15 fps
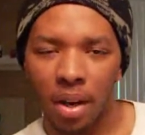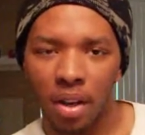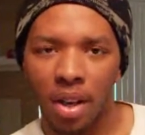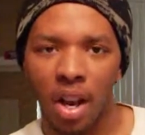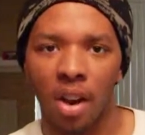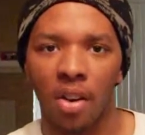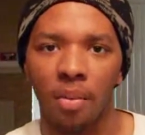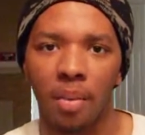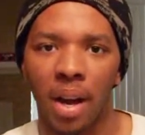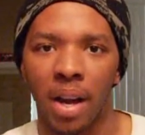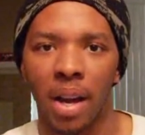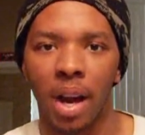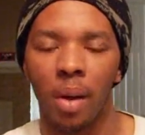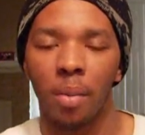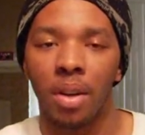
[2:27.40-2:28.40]
better care of my
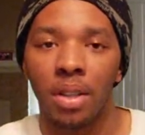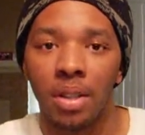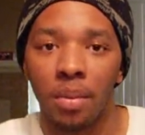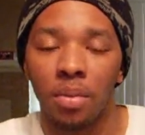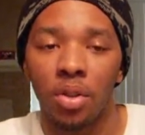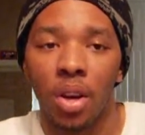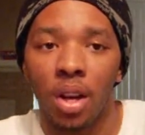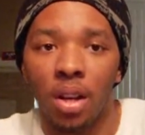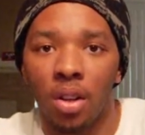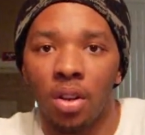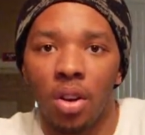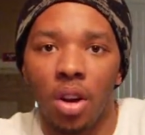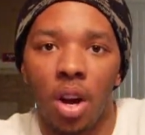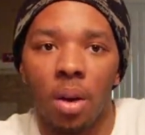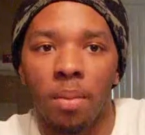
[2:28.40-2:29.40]
hair, because I'm trying to
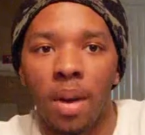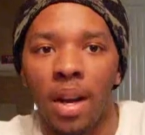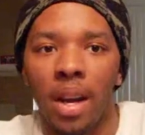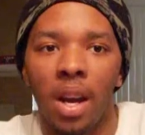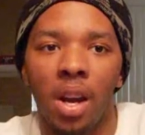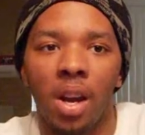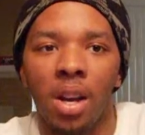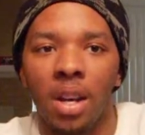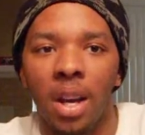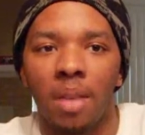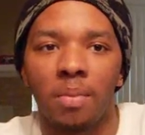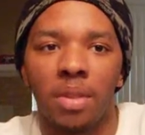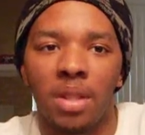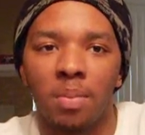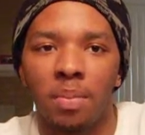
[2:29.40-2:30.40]
grow out my hair and
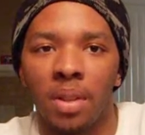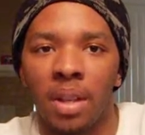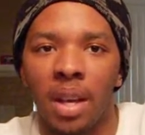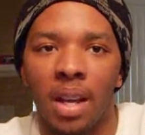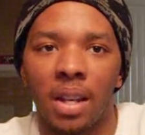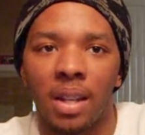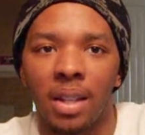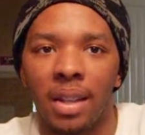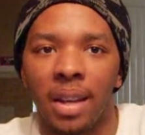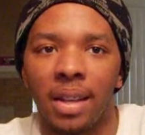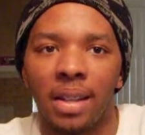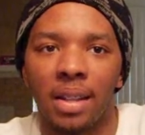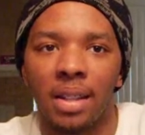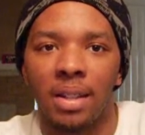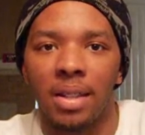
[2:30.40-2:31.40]
I've just been kind of like
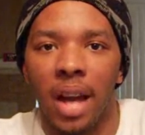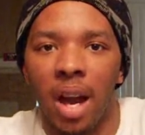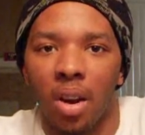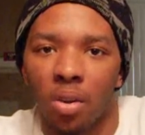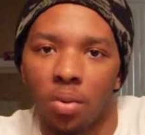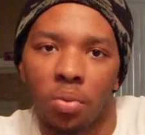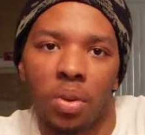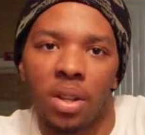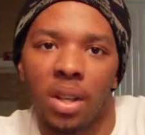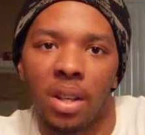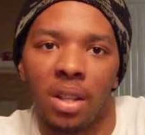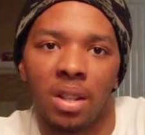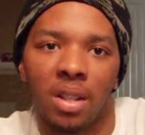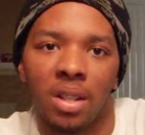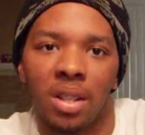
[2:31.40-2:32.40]
down with
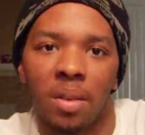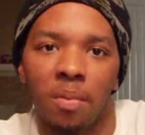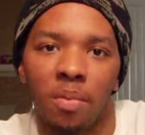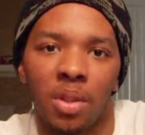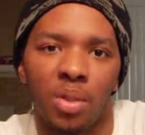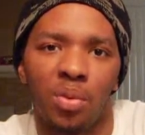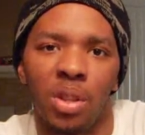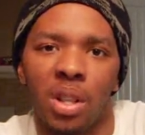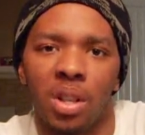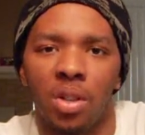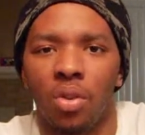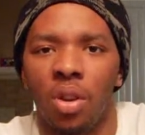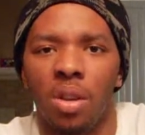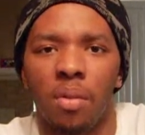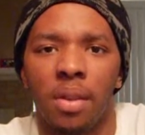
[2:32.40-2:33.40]
it because I'm really
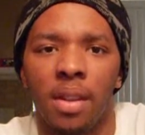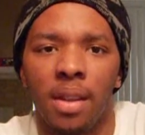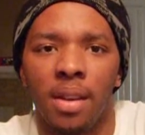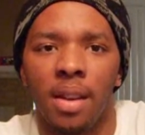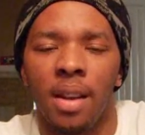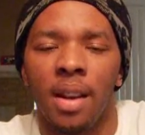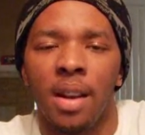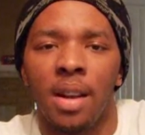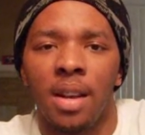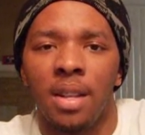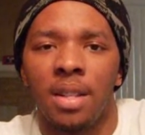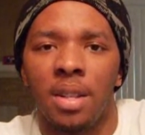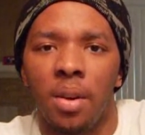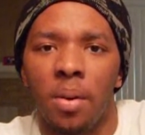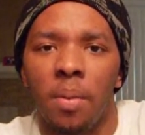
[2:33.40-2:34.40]
annoyed with it.
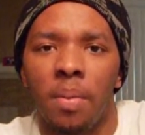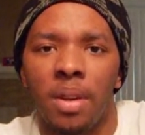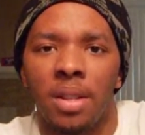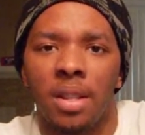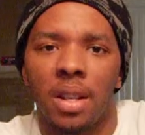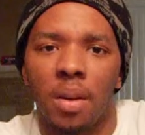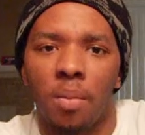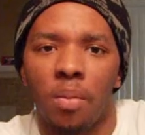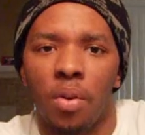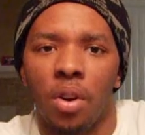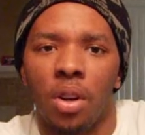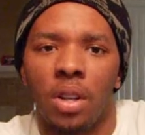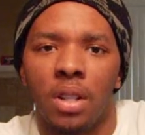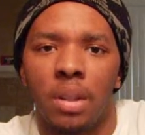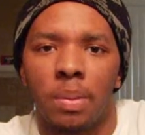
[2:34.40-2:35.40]
So basically I'm
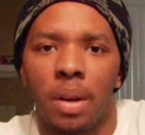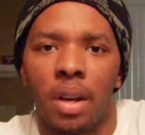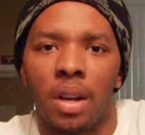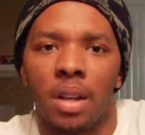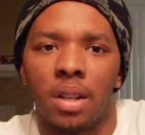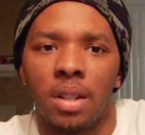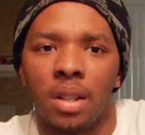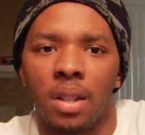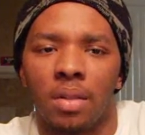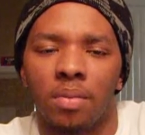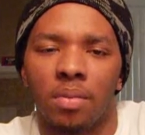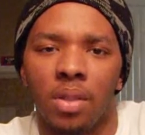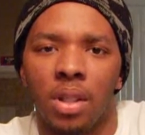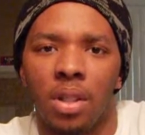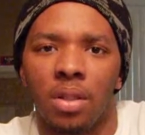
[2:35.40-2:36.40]
more inspired to,
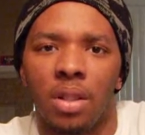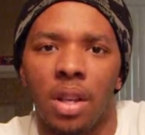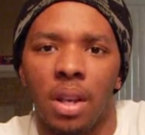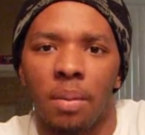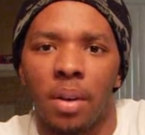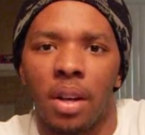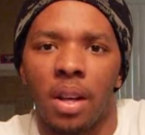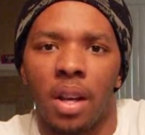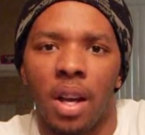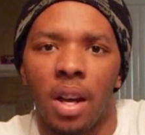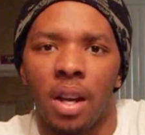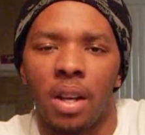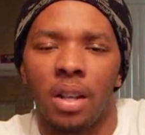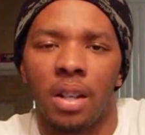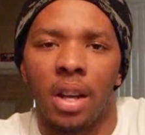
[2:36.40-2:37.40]
you know, take better
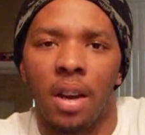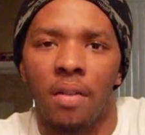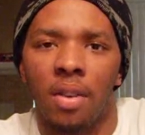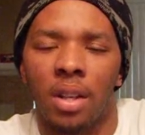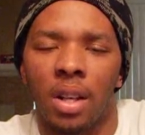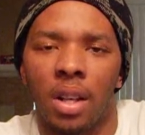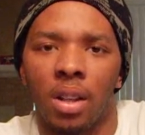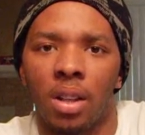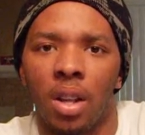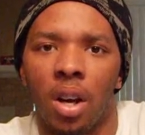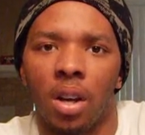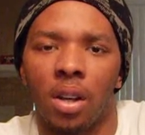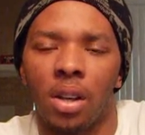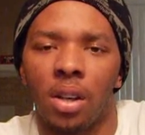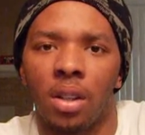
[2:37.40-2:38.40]
care and have it get
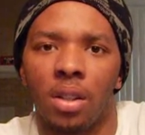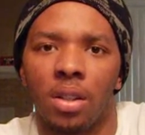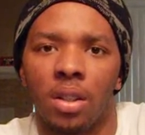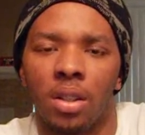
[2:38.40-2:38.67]
longer